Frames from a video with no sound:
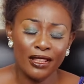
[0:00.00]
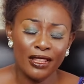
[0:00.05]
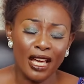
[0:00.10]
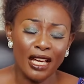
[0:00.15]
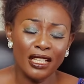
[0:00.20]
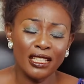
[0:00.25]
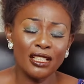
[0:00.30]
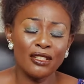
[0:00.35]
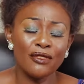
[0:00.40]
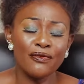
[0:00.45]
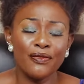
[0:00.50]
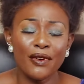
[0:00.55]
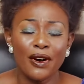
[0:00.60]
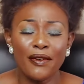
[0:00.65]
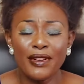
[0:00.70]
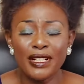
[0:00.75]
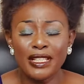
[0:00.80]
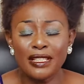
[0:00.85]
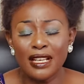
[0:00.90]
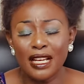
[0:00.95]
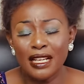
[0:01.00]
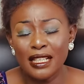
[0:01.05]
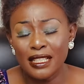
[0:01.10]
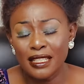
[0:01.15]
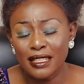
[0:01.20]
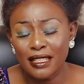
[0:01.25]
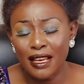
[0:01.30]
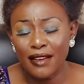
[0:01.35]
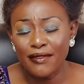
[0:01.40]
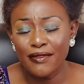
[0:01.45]
Thank you for our Sunday
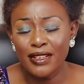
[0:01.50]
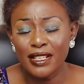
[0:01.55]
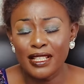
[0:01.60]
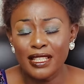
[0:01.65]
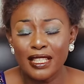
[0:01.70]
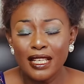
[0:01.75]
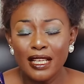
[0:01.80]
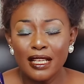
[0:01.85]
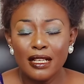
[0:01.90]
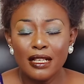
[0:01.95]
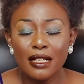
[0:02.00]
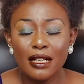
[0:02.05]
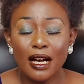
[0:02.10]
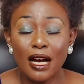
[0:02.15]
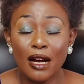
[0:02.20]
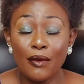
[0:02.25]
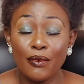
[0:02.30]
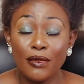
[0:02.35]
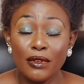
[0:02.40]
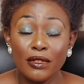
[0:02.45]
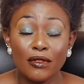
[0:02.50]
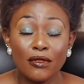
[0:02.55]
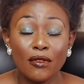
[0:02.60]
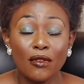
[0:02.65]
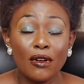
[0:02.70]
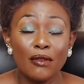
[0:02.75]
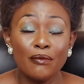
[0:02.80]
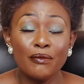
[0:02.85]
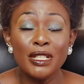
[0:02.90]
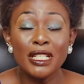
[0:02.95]
service. I want to
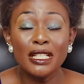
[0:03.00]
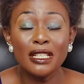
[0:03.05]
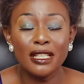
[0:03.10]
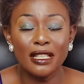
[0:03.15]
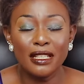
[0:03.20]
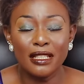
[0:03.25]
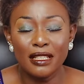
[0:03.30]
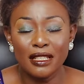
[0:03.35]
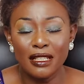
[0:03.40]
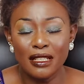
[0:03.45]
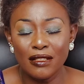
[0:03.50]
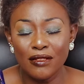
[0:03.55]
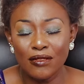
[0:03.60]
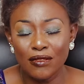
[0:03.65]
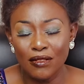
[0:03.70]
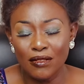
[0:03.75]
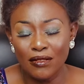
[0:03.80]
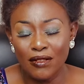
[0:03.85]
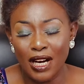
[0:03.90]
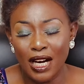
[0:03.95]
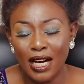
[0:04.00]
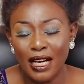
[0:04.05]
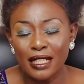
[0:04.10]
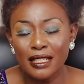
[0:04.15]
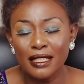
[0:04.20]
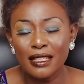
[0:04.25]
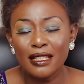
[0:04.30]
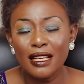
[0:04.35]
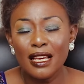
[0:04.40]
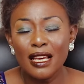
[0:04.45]
commit it into your
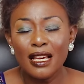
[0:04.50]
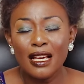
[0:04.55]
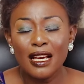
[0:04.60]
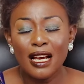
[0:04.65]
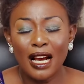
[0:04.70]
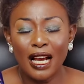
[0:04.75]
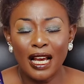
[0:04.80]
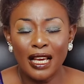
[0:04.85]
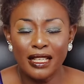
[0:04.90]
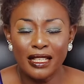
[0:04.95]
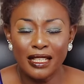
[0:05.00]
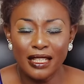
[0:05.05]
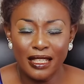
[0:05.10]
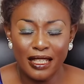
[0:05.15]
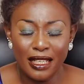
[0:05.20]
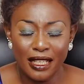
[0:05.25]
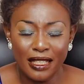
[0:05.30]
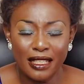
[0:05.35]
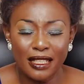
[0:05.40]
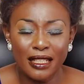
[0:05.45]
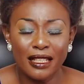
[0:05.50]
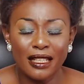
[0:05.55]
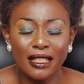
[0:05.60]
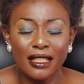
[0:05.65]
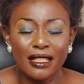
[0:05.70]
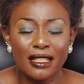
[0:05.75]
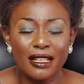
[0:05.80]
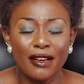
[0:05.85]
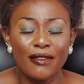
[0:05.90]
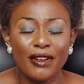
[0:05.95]
hands. I
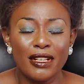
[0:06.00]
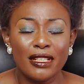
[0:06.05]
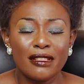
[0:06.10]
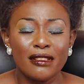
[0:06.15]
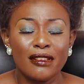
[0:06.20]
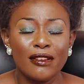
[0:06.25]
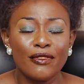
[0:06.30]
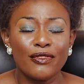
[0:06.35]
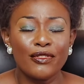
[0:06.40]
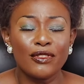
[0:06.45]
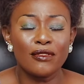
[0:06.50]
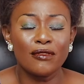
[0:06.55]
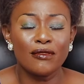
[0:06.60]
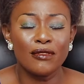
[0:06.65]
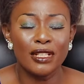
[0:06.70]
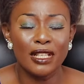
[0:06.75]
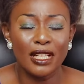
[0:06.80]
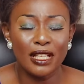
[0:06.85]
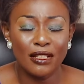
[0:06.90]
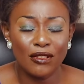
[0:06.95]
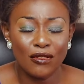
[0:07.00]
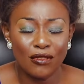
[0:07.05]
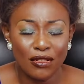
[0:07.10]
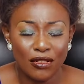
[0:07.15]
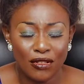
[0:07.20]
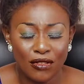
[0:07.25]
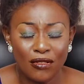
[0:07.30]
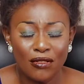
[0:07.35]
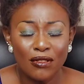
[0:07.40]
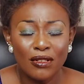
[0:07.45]
rededicate ourselves today to
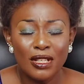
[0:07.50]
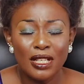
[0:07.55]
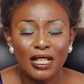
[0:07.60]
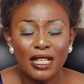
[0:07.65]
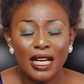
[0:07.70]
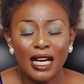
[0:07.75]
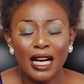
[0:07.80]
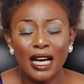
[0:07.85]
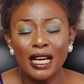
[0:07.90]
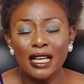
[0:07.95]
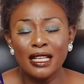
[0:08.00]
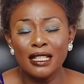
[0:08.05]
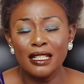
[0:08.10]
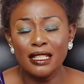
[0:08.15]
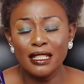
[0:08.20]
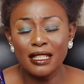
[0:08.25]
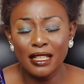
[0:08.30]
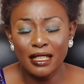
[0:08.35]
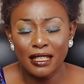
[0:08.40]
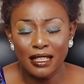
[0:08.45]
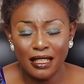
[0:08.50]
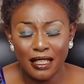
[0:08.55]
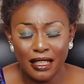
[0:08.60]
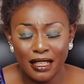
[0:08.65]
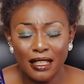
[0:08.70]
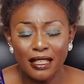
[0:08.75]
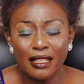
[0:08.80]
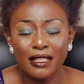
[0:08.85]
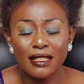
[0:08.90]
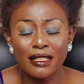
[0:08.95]
you. I
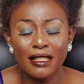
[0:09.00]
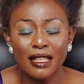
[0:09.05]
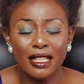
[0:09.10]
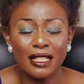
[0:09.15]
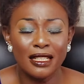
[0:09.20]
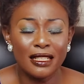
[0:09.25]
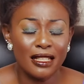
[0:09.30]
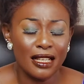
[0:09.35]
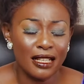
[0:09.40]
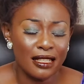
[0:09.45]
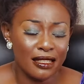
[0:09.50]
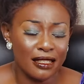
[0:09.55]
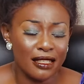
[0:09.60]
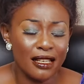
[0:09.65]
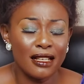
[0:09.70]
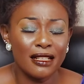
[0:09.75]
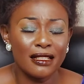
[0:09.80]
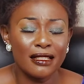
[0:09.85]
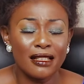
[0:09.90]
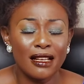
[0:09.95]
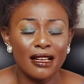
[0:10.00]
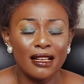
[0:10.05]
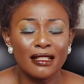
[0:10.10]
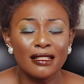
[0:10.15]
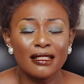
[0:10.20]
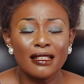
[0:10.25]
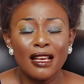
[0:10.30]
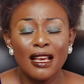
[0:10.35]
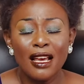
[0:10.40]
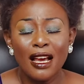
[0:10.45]
rededicate the
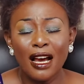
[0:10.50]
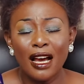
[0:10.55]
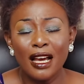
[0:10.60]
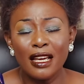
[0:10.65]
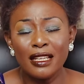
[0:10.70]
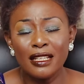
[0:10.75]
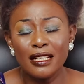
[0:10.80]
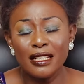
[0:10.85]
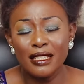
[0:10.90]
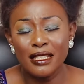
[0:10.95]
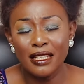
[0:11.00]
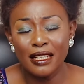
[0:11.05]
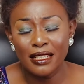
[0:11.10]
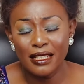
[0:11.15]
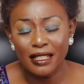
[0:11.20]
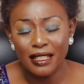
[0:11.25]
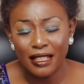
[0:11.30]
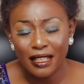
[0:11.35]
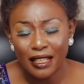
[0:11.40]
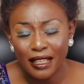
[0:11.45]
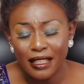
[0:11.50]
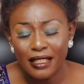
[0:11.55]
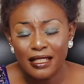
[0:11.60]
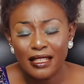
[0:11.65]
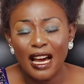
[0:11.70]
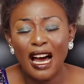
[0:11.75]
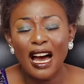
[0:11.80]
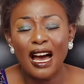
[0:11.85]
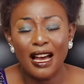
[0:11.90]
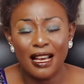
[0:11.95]
intercessors. I
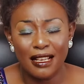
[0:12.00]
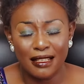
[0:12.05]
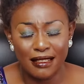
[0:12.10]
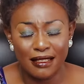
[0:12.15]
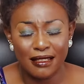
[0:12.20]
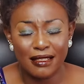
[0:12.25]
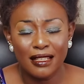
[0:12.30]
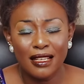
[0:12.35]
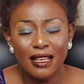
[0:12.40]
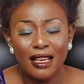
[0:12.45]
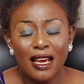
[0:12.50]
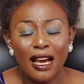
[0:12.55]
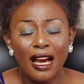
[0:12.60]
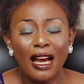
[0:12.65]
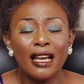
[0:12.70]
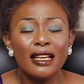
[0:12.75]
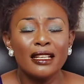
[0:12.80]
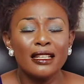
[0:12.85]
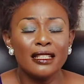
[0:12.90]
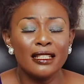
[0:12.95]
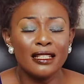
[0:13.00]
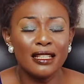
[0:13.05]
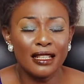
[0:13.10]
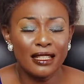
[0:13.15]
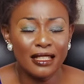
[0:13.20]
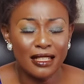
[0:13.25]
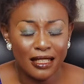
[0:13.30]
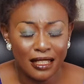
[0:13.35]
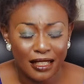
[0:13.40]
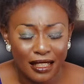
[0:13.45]
rededicate us. I
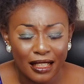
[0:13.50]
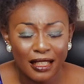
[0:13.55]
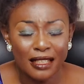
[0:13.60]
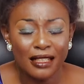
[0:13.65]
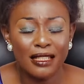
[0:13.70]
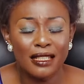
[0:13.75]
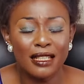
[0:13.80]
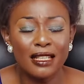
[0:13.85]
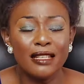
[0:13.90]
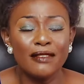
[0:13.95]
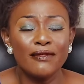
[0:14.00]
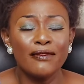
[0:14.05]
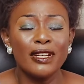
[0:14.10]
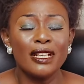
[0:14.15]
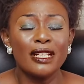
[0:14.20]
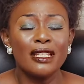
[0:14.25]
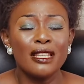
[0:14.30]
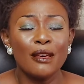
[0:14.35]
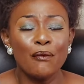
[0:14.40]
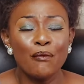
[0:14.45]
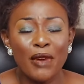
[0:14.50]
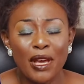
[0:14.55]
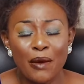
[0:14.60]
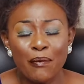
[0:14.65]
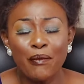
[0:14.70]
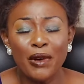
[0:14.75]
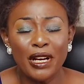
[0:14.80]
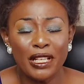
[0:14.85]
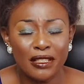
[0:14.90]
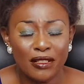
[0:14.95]
rededicate even the
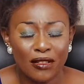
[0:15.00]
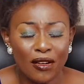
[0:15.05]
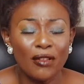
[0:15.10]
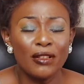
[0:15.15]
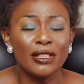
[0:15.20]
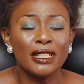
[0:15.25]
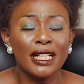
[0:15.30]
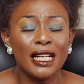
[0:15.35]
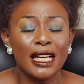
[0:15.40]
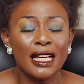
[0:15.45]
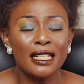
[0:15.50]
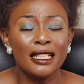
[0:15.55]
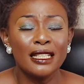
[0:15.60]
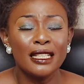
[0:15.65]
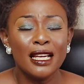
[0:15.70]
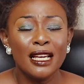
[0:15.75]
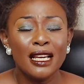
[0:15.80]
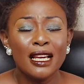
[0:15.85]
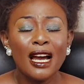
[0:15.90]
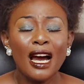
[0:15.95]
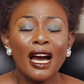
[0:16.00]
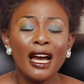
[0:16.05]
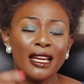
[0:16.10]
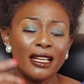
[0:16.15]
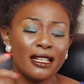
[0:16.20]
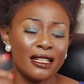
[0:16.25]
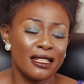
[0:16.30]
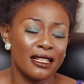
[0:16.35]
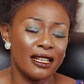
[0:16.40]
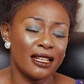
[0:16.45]
members online. I
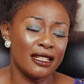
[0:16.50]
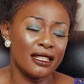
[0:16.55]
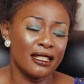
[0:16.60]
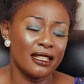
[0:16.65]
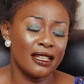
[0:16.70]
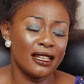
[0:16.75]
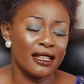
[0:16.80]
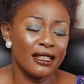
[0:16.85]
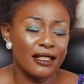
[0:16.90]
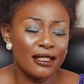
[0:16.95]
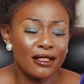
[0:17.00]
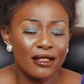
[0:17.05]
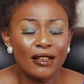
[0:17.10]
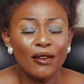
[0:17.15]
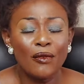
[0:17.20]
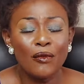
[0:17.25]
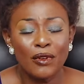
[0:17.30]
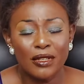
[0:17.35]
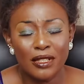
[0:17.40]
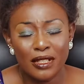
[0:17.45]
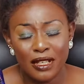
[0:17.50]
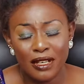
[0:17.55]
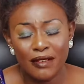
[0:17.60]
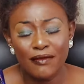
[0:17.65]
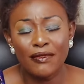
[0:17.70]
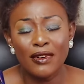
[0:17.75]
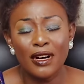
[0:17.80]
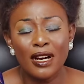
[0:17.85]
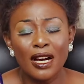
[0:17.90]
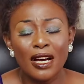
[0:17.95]
rededicate
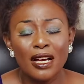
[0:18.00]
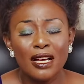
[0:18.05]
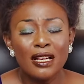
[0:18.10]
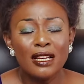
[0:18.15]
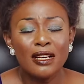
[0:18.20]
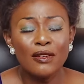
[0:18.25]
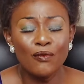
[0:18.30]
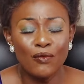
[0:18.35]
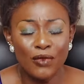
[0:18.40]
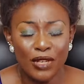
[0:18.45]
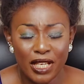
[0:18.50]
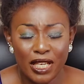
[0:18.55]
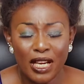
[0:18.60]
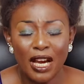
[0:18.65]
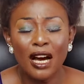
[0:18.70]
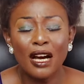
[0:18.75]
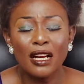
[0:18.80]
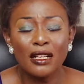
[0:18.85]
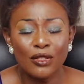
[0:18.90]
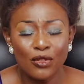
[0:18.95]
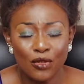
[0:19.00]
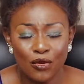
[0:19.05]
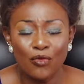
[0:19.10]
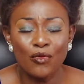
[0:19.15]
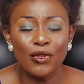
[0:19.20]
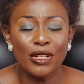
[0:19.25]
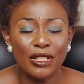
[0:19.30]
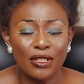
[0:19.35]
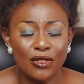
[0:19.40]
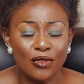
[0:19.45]
whatever we are
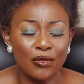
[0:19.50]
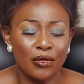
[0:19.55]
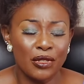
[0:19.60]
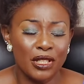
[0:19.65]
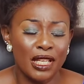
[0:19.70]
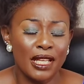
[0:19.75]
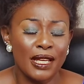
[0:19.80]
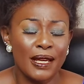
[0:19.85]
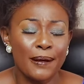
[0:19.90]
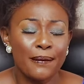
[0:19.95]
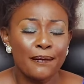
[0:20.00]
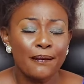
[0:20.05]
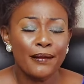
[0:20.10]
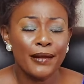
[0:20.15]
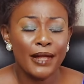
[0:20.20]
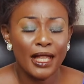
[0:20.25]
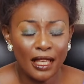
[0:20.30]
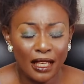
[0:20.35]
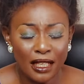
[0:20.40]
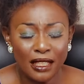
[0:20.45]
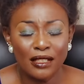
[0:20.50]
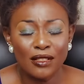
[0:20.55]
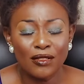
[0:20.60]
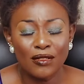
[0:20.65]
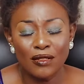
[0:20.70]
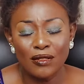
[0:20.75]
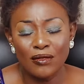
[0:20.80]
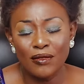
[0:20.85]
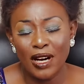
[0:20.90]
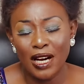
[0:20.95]
doing today
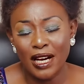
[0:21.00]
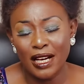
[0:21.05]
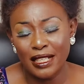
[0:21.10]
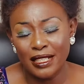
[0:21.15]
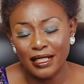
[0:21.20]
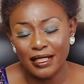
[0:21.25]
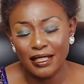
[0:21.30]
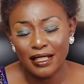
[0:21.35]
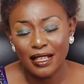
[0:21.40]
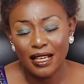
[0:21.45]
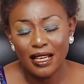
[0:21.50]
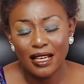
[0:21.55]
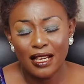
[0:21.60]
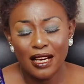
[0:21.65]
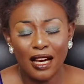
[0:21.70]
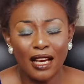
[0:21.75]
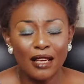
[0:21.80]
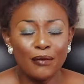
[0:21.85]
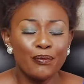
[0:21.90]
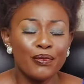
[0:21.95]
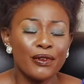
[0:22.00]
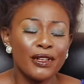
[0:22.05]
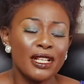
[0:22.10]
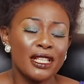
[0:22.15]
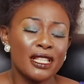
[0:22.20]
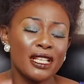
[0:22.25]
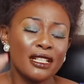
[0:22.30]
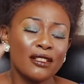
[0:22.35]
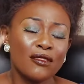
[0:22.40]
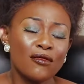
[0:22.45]
into your hands. I pray
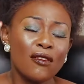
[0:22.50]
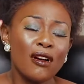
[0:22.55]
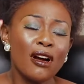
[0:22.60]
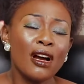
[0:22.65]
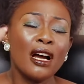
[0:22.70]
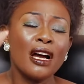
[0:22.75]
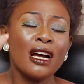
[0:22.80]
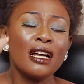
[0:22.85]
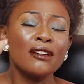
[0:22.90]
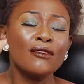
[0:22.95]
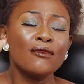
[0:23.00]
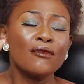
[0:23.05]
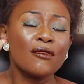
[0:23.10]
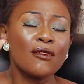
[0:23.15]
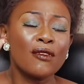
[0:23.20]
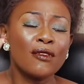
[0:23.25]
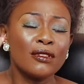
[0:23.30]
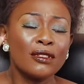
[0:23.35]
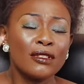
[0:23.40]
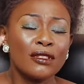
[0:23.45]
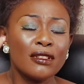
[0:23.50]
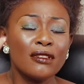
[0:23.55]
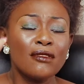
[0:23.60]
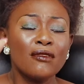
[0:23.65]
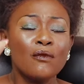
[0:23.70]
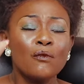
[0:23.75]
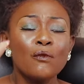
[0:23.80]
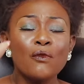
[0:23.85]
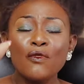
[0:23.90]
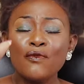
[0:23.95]
that your hand will
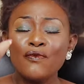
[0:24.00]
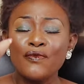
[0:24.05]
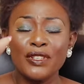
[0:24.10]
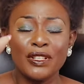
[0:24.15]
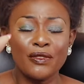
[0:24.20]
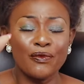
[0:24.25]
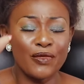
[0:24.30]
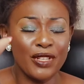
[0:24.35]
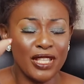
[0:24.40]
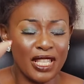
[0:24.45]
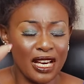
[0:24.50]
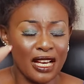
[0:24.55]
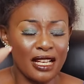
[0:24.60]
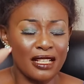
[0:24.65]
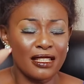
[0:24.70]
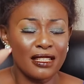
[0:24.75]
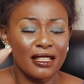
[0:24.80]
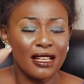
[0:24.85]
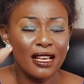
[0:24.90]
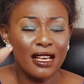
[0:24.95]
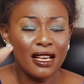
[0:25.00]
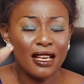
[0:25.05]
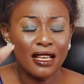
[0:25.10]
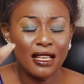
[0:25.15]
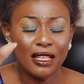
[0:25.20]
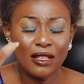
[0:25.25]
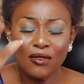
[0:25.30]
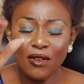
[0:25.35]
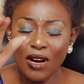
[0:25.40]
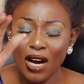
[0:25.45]
continue moving with us.
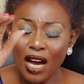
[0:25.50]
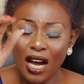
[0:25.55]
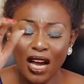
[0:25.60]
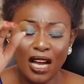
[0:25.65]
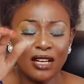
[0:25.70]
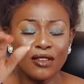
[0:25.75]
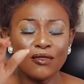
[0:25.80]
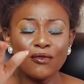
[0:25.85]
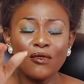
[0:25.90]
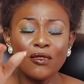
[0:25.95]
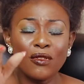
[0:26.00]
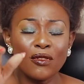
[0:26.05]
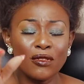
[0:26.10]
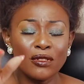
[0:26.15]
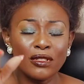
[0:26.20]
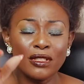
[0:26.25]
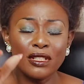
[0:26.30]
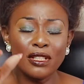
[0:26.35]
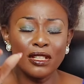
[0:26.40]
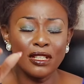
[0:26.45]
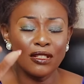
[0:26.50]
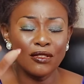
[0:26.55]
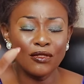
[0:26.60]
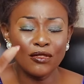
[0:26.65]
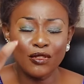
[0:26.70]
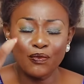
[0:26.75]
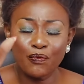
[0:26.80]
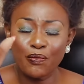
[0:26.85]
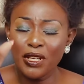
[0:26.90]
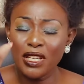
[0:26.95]
Your hand will continue
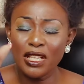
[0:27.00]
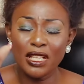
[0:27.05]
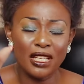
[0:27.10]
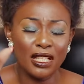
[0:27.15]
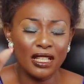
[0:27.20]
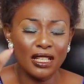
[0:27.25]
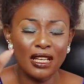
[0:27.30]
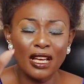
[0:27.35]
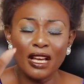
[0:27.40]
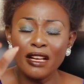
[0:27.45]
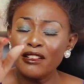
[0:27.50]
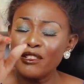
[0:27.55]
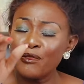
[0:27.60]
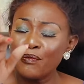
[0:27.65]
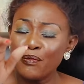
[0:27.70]
speaking and